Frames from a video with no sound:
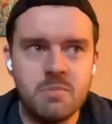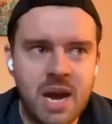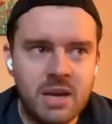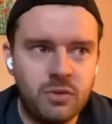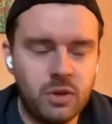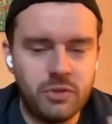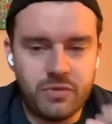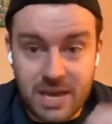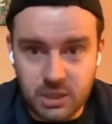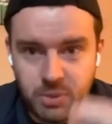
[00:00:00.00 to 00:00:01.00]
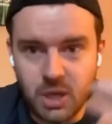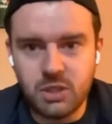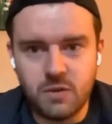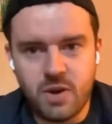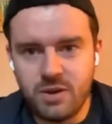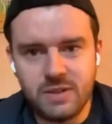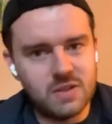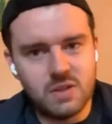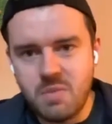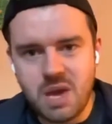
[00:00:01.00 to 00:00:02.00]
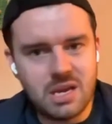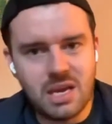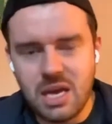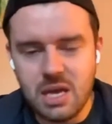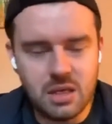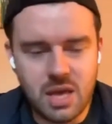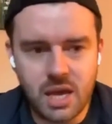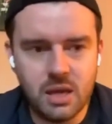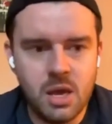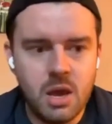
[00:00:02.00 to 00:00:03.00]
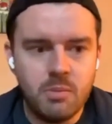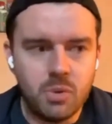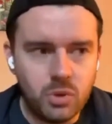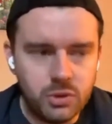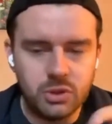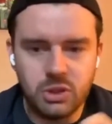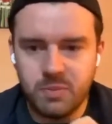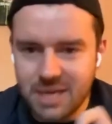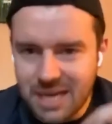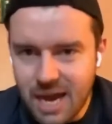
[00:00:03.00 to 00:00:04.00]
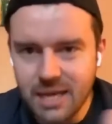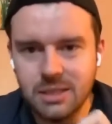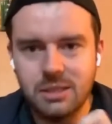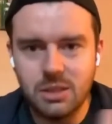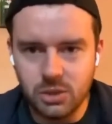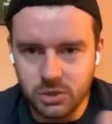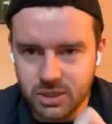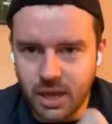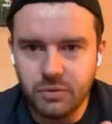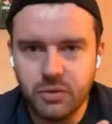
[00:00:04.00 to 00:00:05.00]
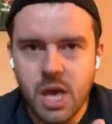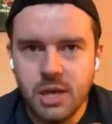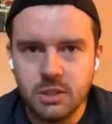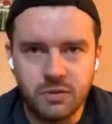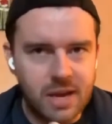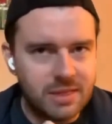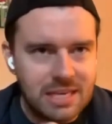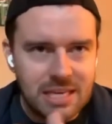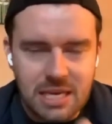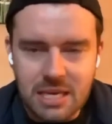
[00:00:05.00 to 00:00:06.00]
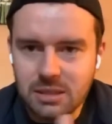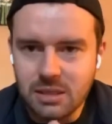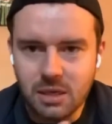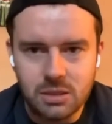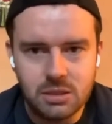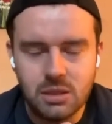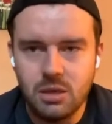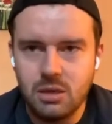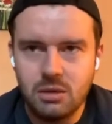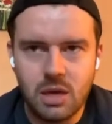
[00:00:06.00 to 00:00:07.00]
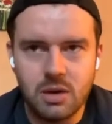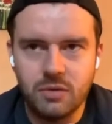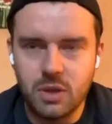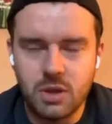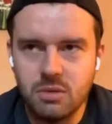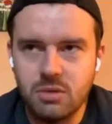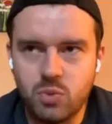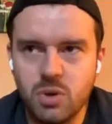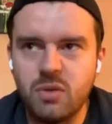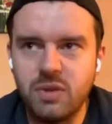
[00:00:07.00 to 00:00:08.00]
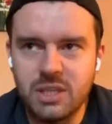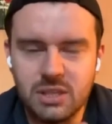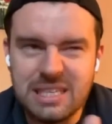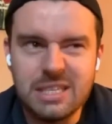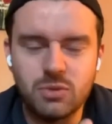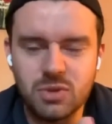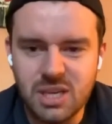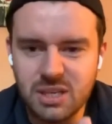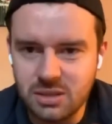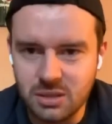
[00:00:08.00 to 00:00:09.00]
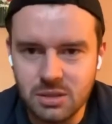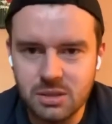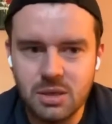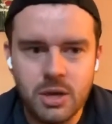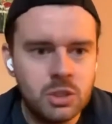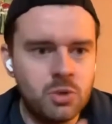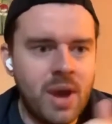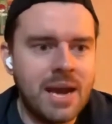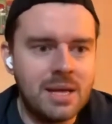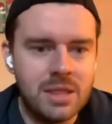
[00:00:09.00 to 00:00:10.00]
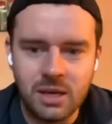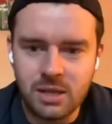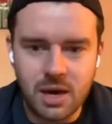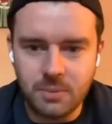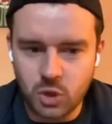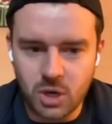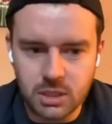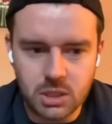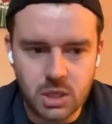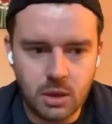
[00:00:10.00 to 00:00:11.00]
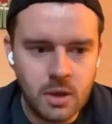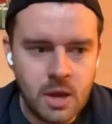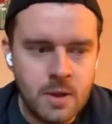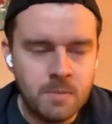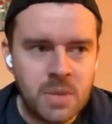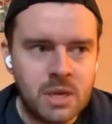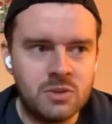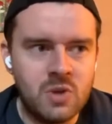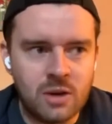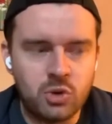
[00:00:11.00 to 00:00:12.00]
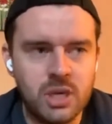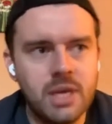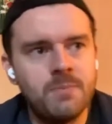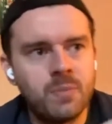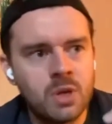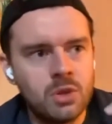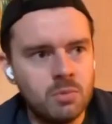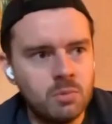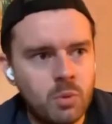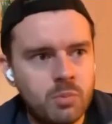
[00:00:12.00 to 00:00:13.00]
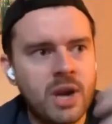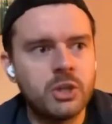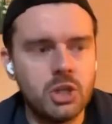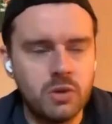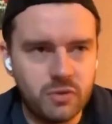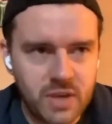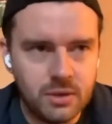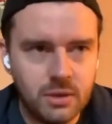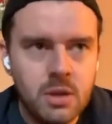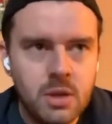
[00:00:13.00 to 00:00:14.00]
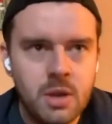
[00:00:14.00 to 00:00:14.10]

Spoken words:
be mindful of, yes, perseverance is the main key thing, but also to be kind to yourself, to find the easiest kind of the route of least resistance to anything that I'm trying to do. Because naturally, the more pressure you feel,